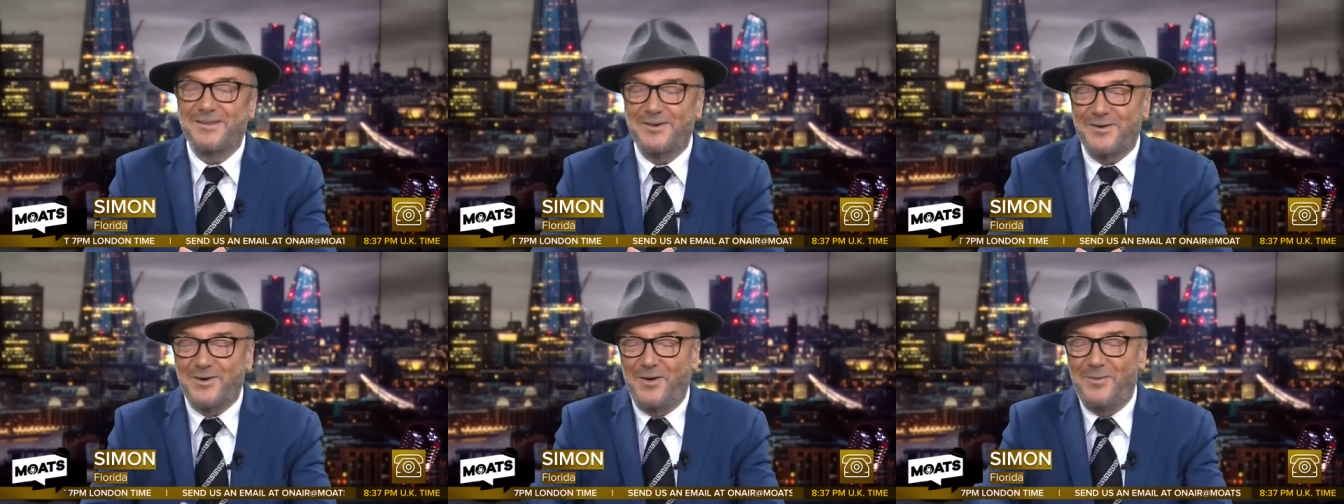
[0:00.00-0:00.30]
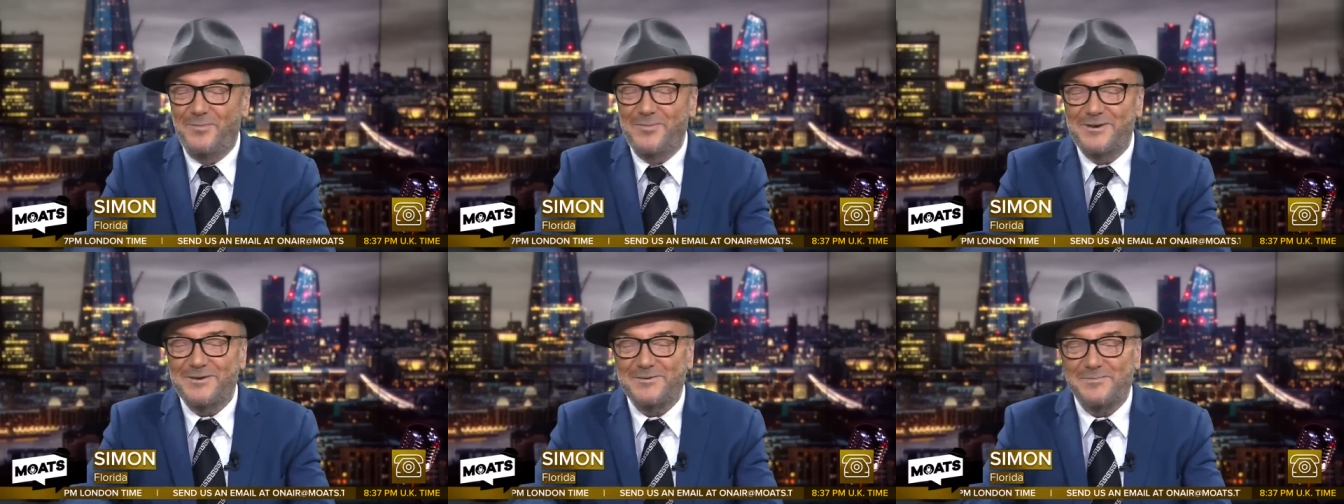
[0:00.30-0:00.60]

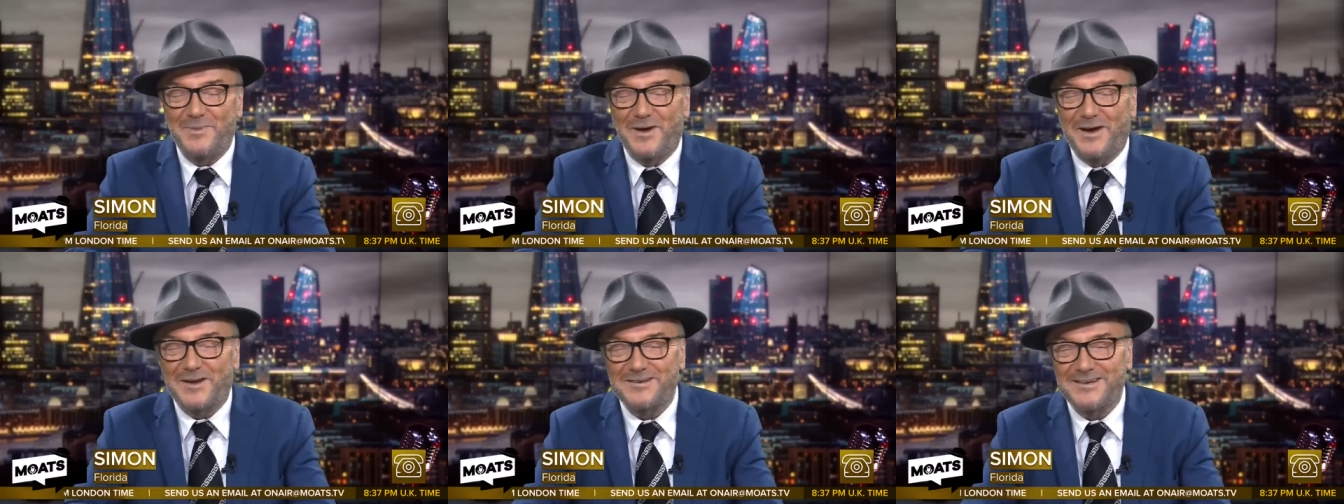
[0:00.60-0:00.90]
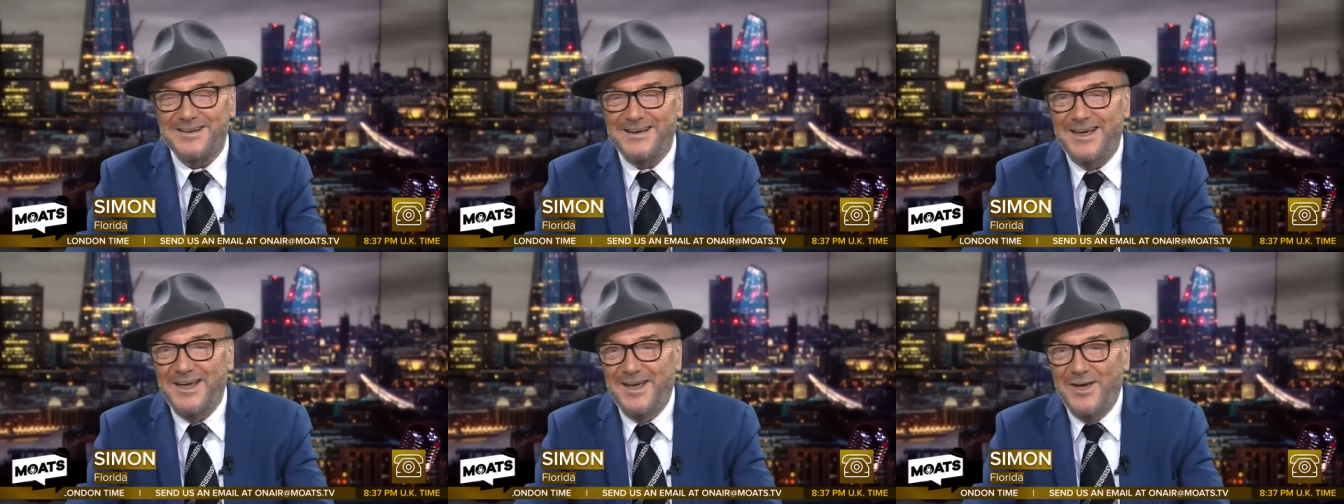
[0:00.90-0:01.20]
Communist
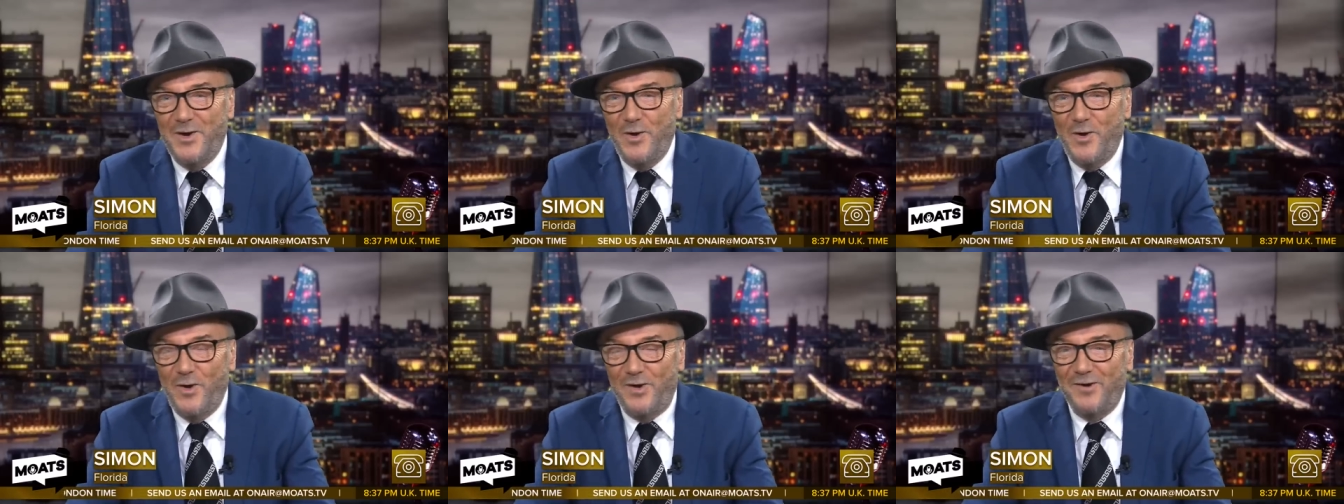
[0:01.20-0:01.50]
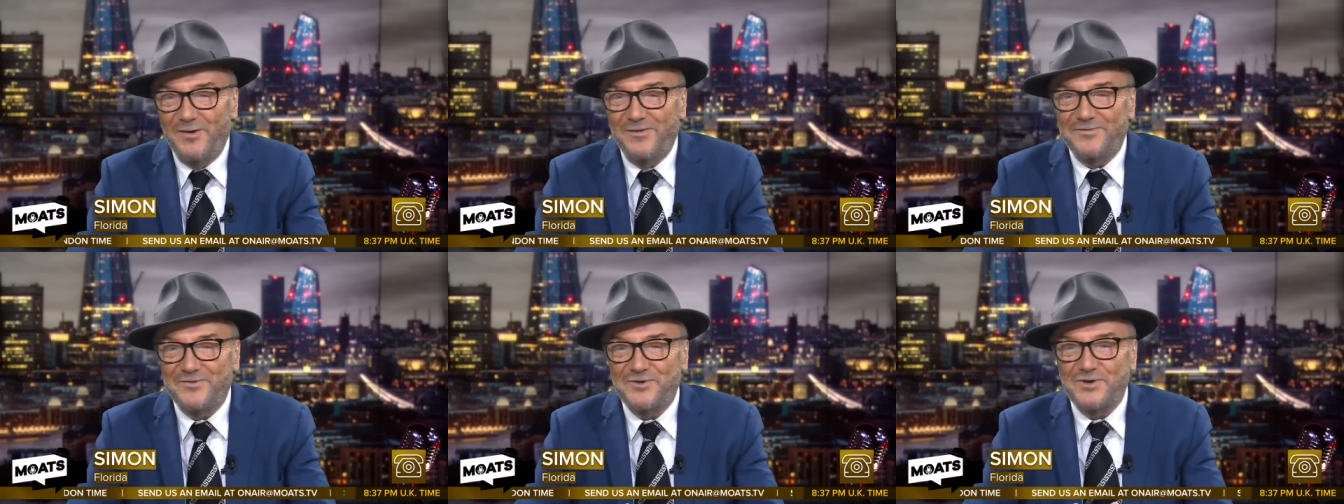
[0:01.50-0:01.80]
Party
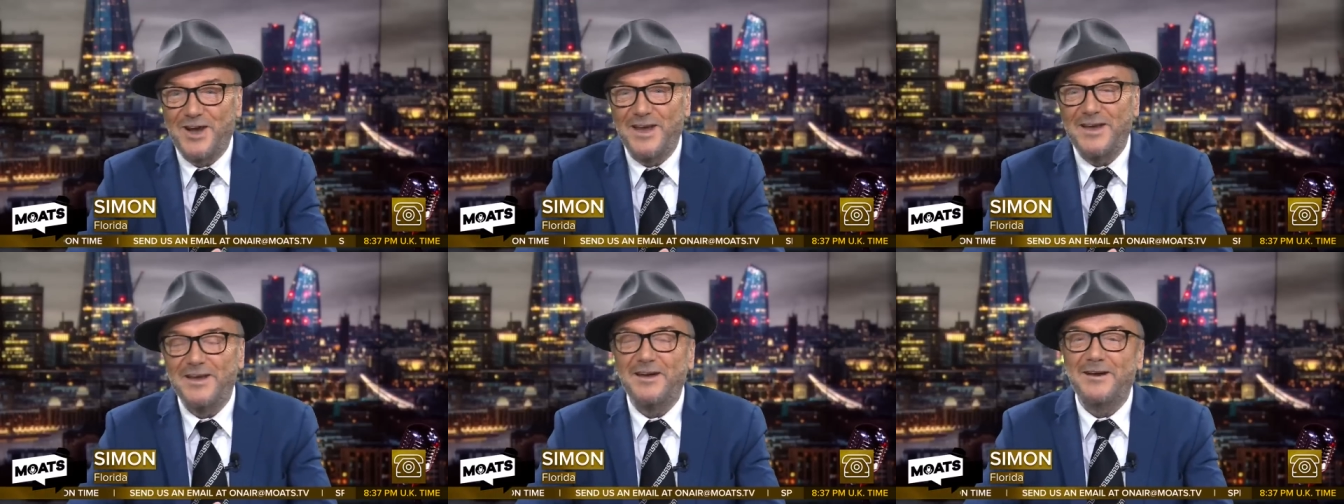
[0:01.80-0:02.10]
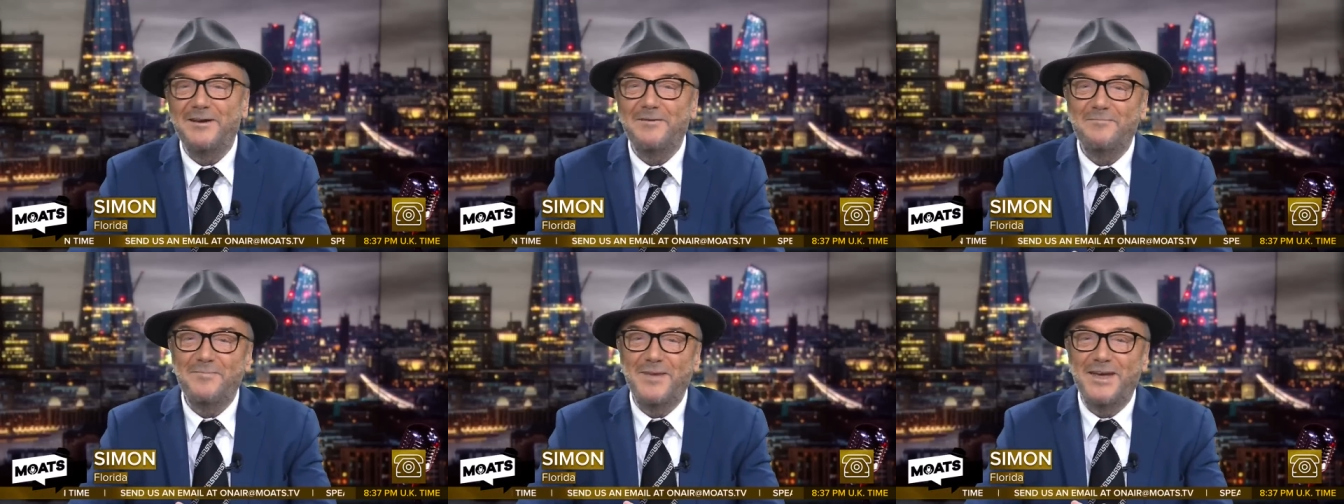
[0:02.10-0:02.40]
of
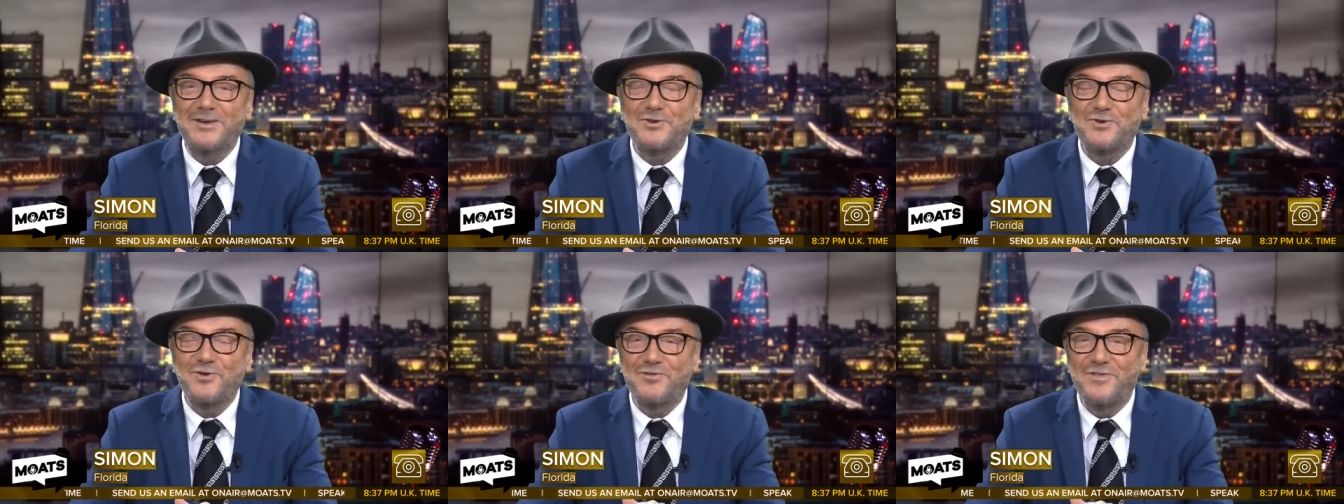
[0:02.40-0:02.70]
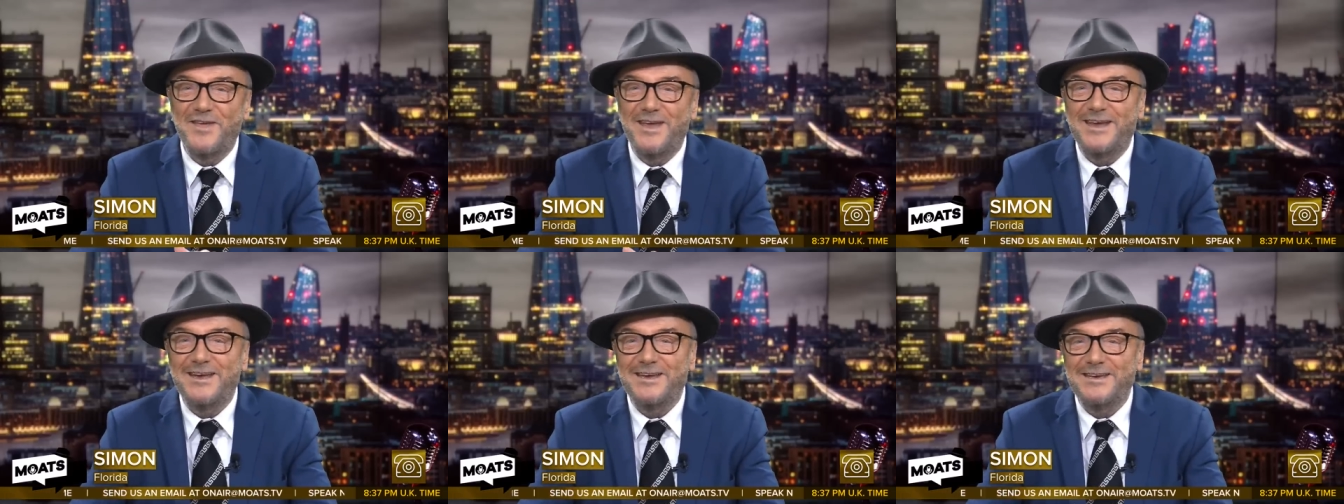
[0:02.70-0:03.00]
China makes you
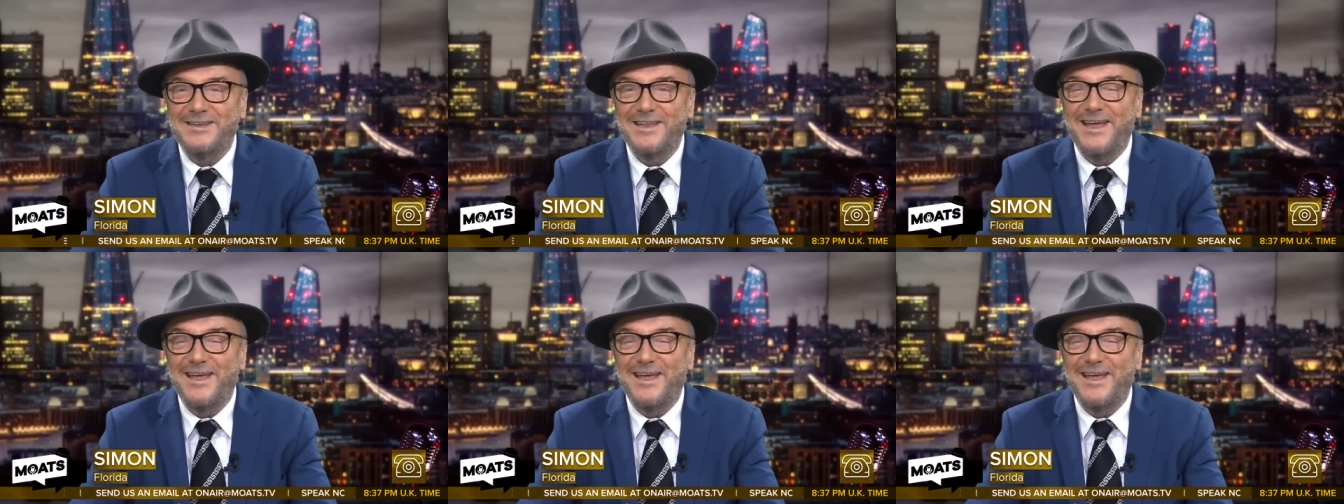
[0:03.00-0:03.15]
think.